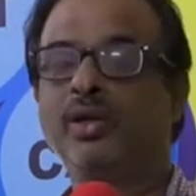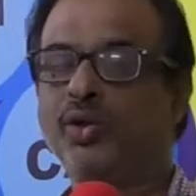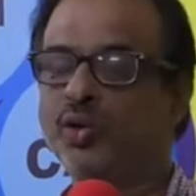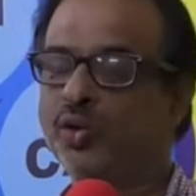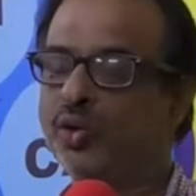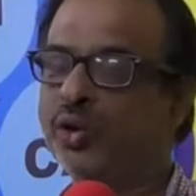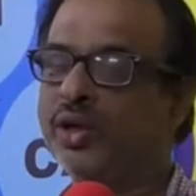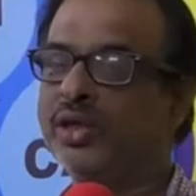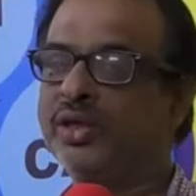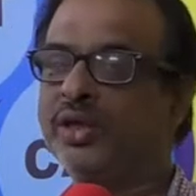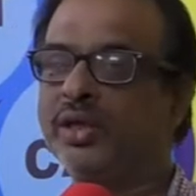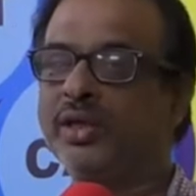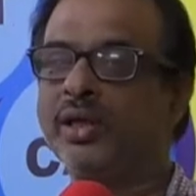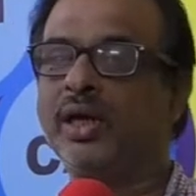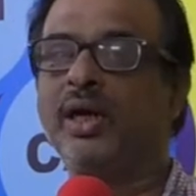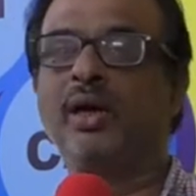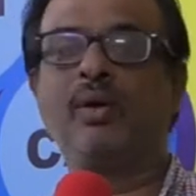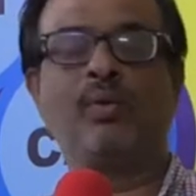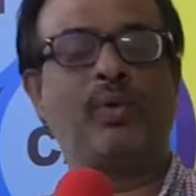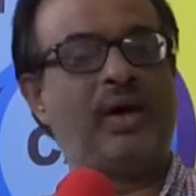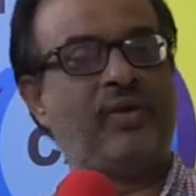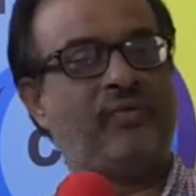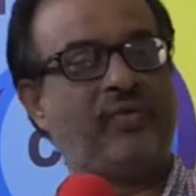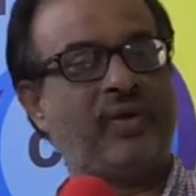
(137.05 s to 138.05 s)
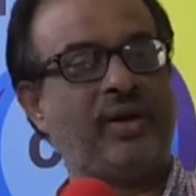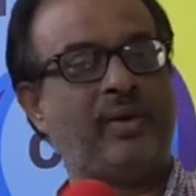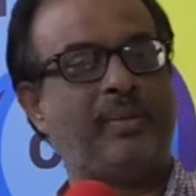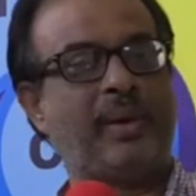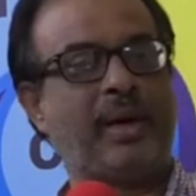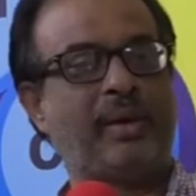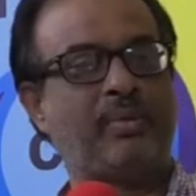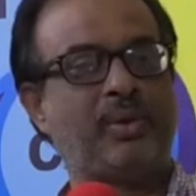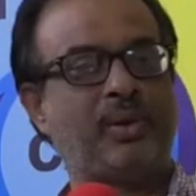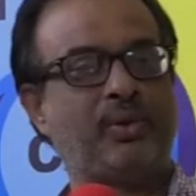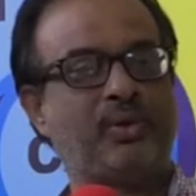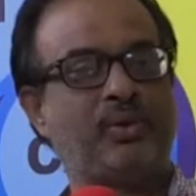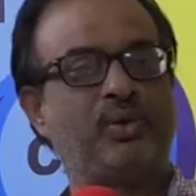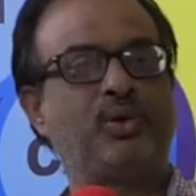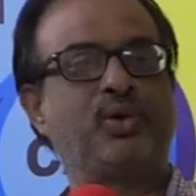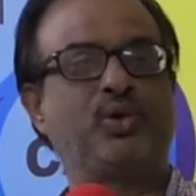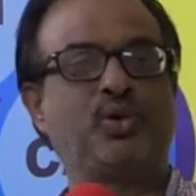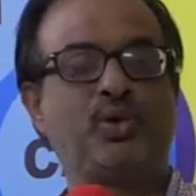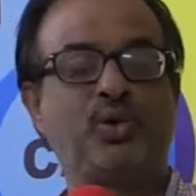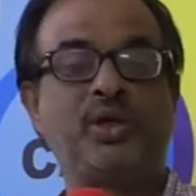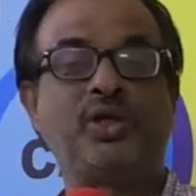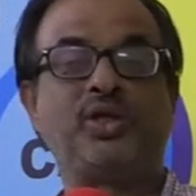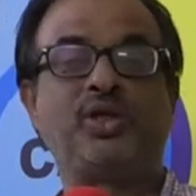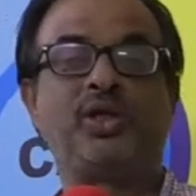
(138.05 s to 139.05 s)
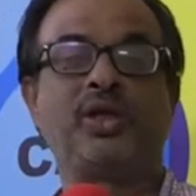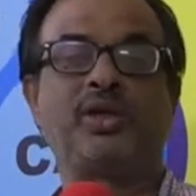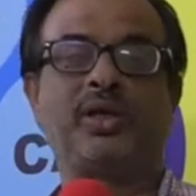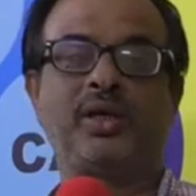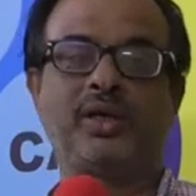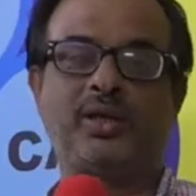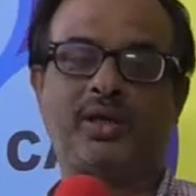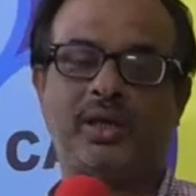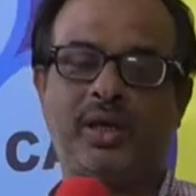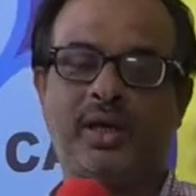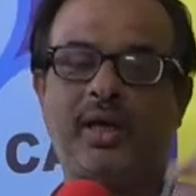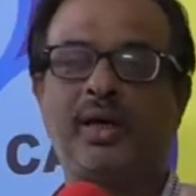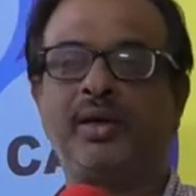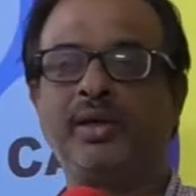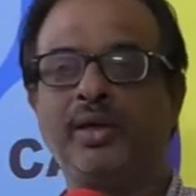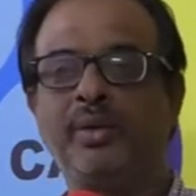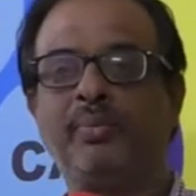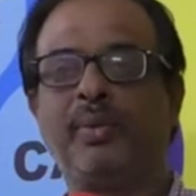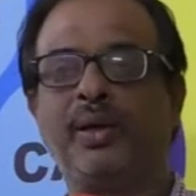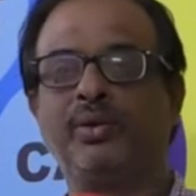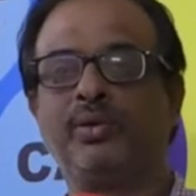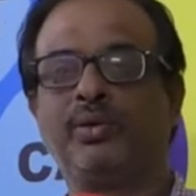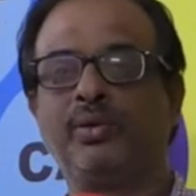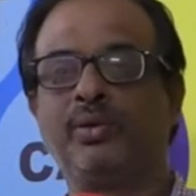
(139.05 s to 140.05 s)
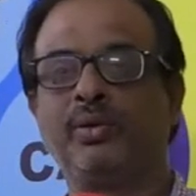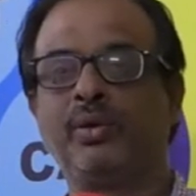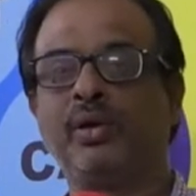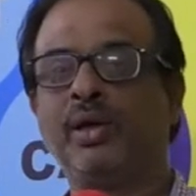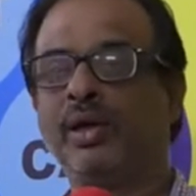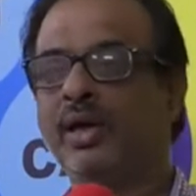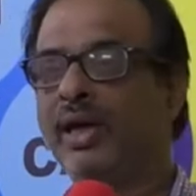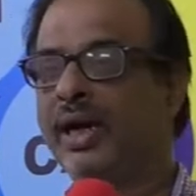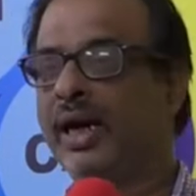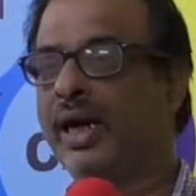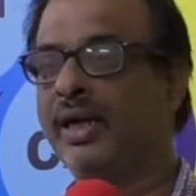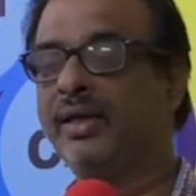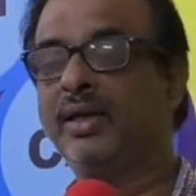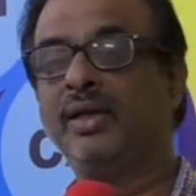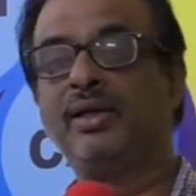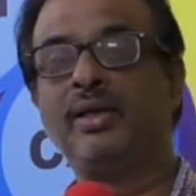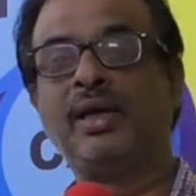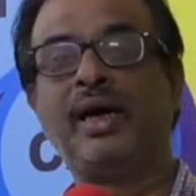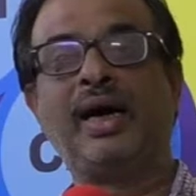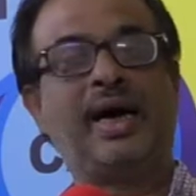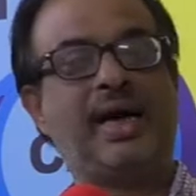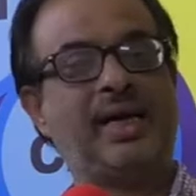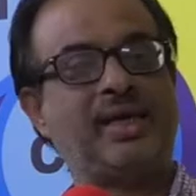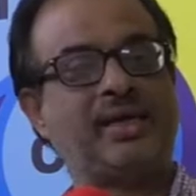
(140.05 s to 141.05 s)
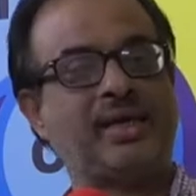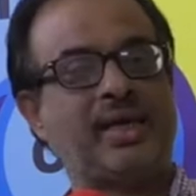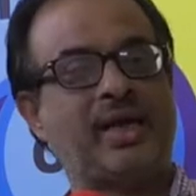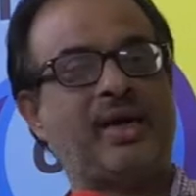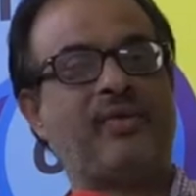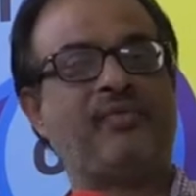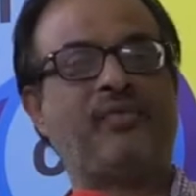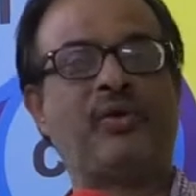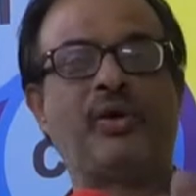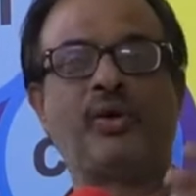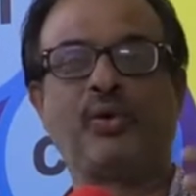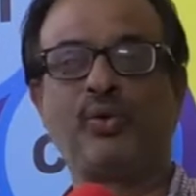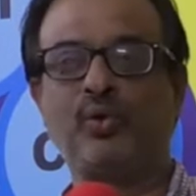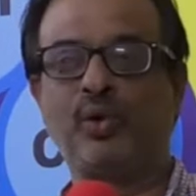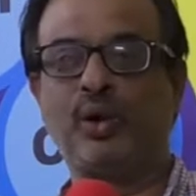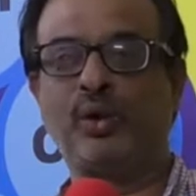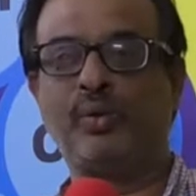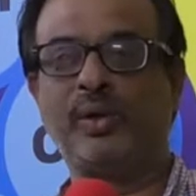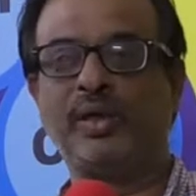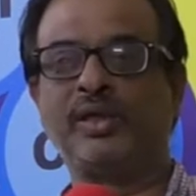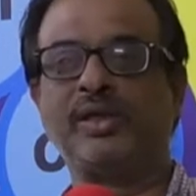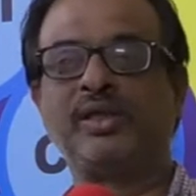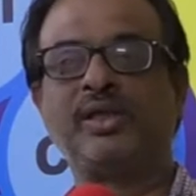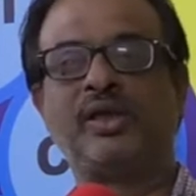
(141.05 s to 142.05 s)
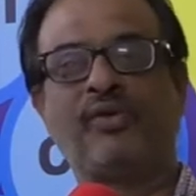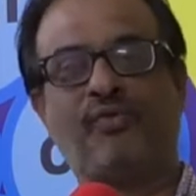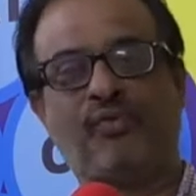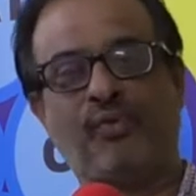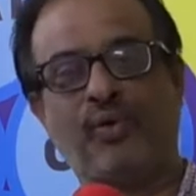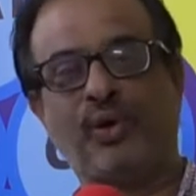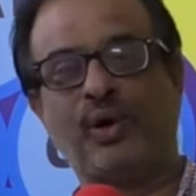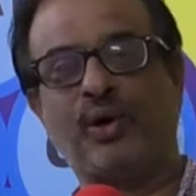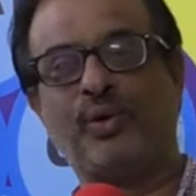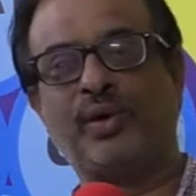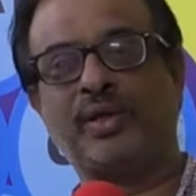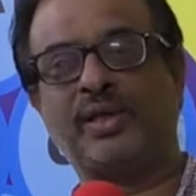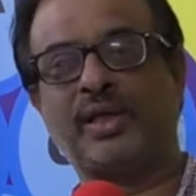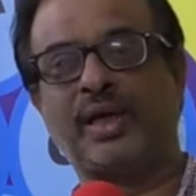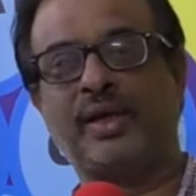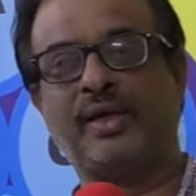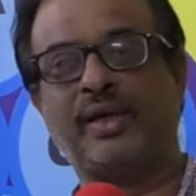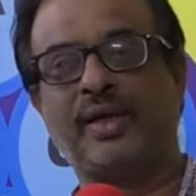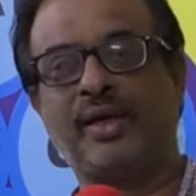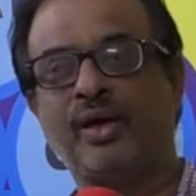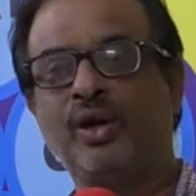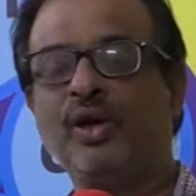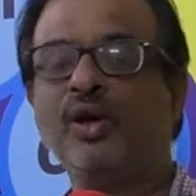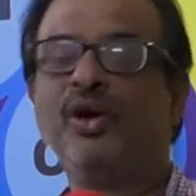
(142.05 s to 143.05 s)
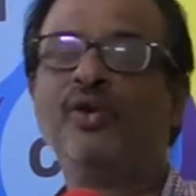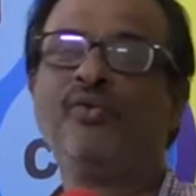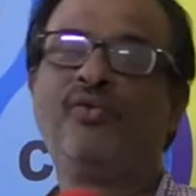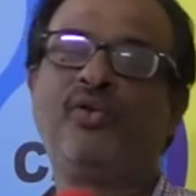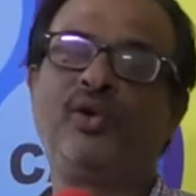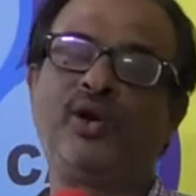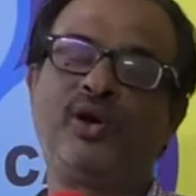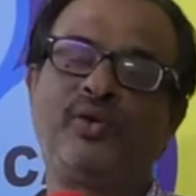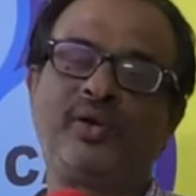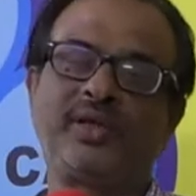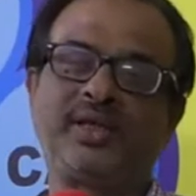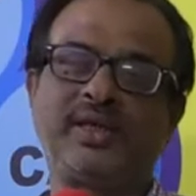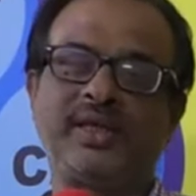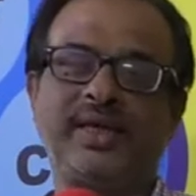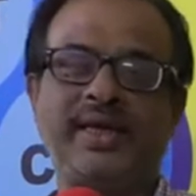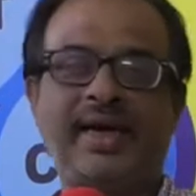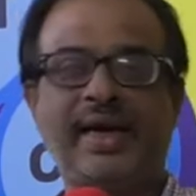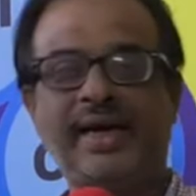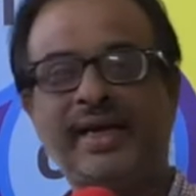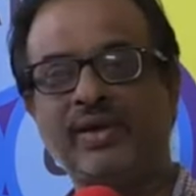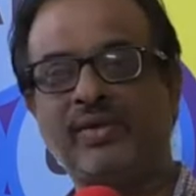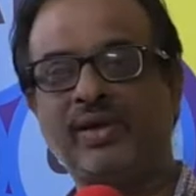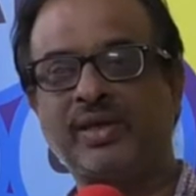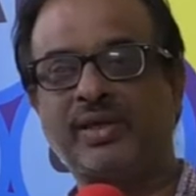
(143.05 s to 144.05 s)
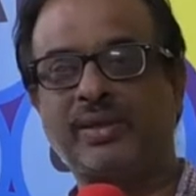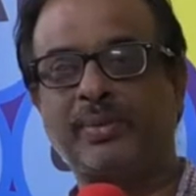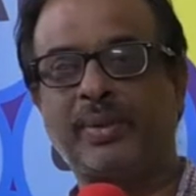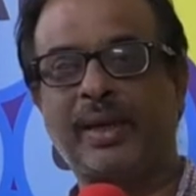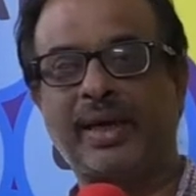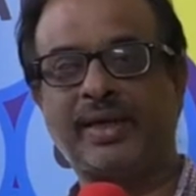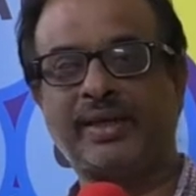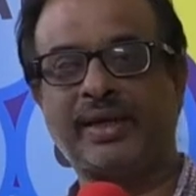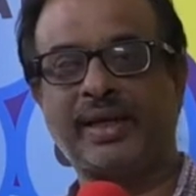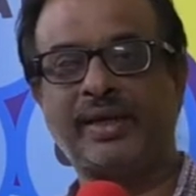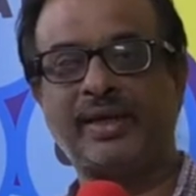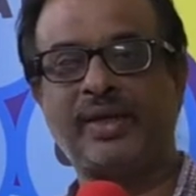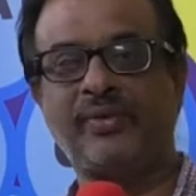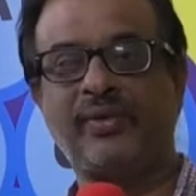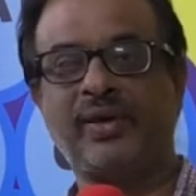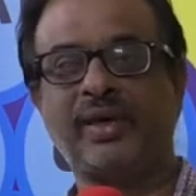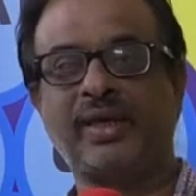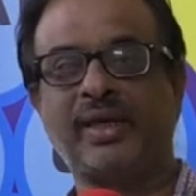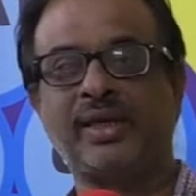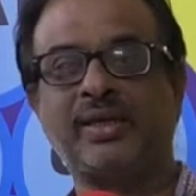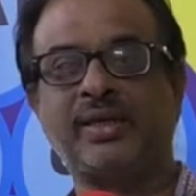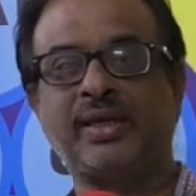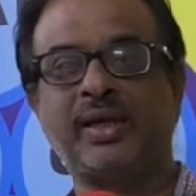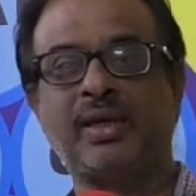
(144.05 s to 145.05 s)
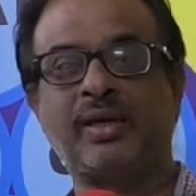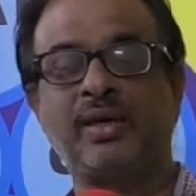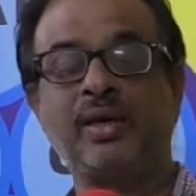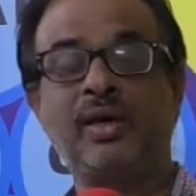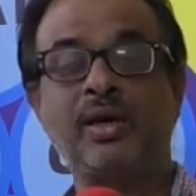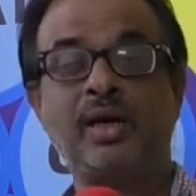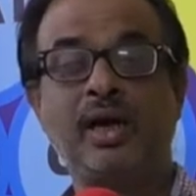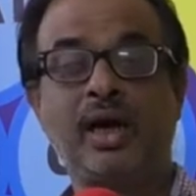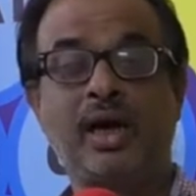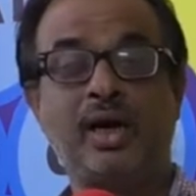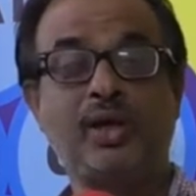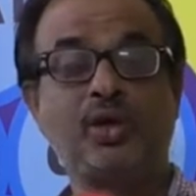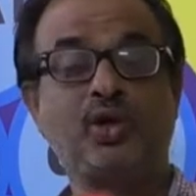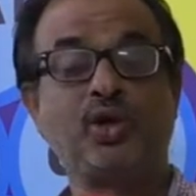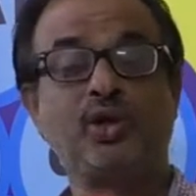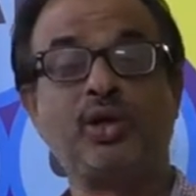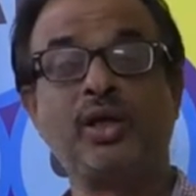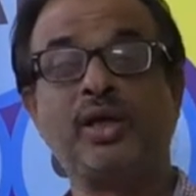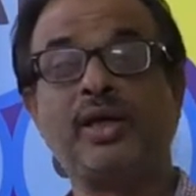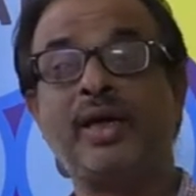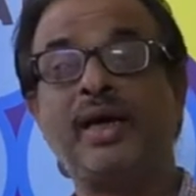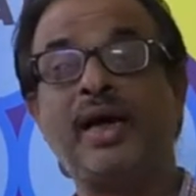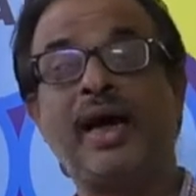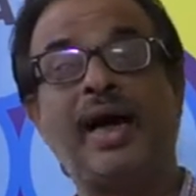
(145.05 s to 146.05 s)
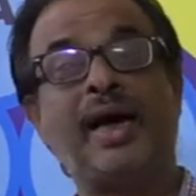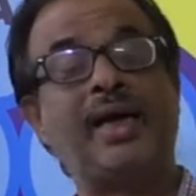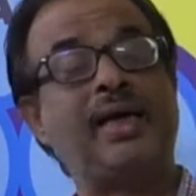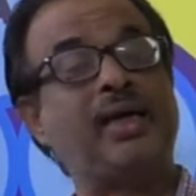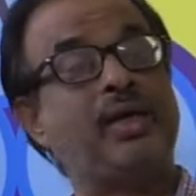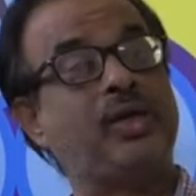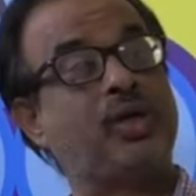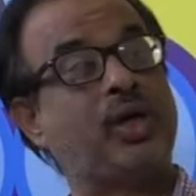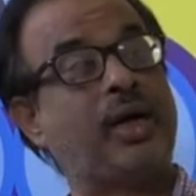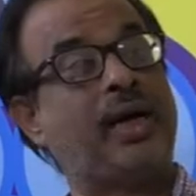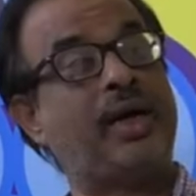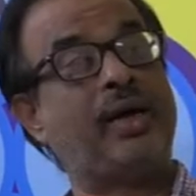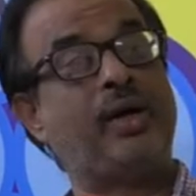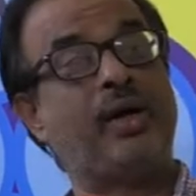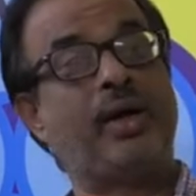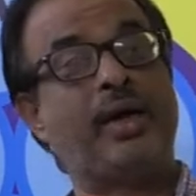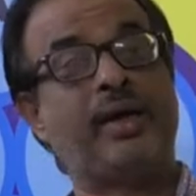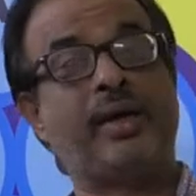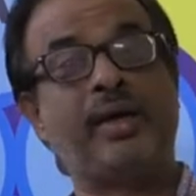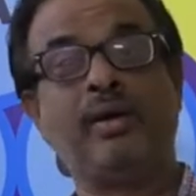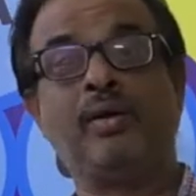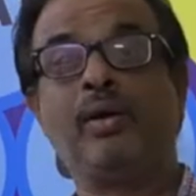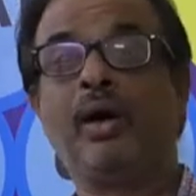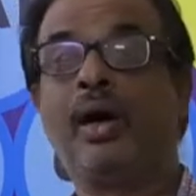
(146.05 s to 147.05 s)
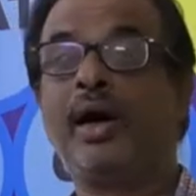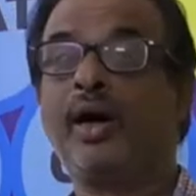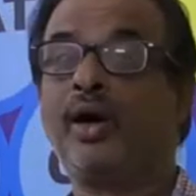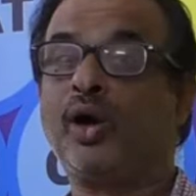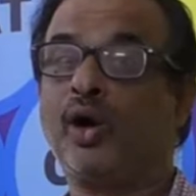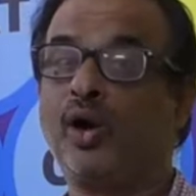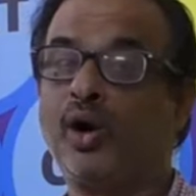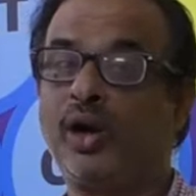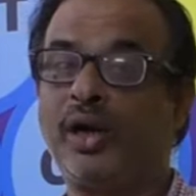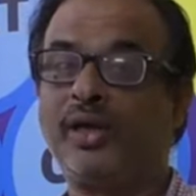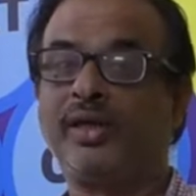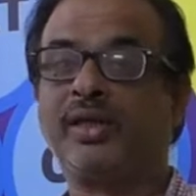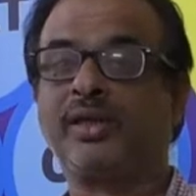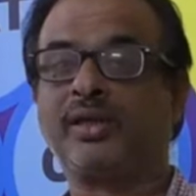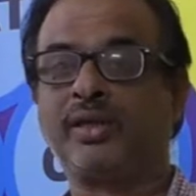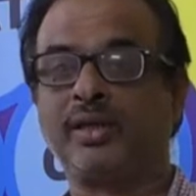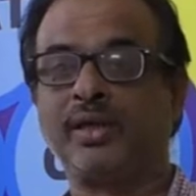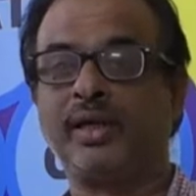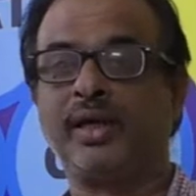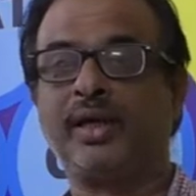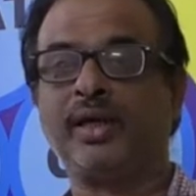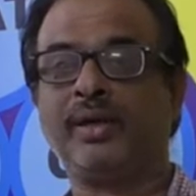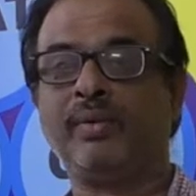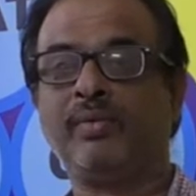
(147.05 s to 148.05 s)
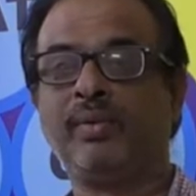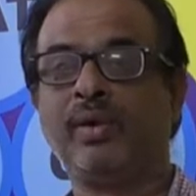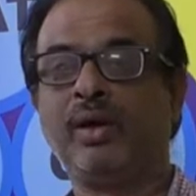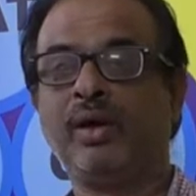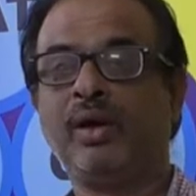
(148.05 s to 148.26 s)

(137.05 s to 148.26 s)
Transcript: Students in the olle feedback bantu. Students jatek chennagi bantu. Adinda I sat for 2 hours in the 4 hours ade. 4 hours in the 8 hours maartta idini ivaga kelsa. Adu jotege I started getting a colleges sale.